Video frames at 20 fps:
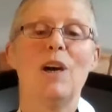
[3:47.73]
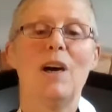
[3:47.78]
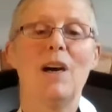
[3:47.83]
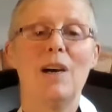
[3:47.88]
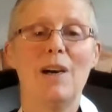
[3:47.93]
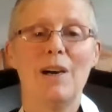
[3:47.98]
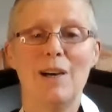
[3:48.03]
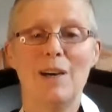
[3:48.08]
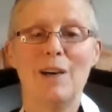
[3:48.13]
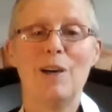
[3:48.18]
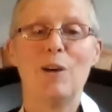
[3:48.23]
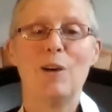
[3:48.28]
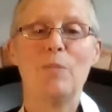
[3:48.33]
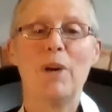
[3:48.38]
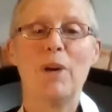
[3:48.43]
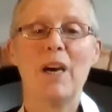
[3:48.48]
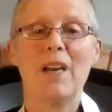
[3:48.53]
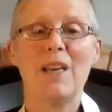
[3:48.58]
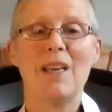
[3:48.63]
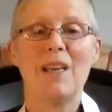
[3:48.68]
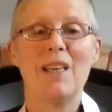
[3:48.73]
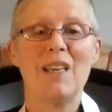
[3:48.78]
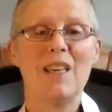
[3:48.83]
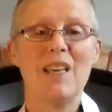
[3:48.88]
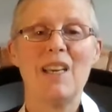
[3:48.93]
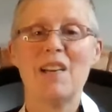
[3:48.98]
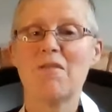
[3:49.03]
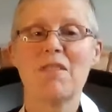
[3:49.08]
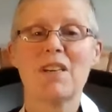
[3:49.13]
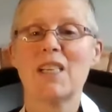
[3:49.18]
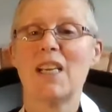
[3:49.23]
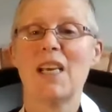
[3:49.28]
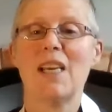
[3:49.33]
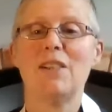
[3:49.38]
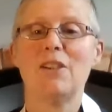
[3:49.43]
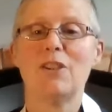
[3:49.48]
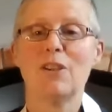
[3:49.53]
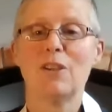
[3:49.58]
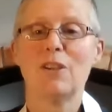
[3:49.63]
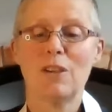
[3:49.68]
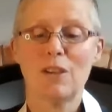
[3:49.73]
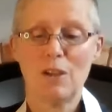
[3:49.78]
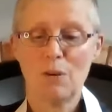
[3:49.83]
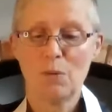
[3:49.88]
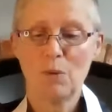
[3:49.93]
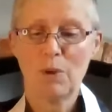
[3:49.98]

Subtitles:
by irritation,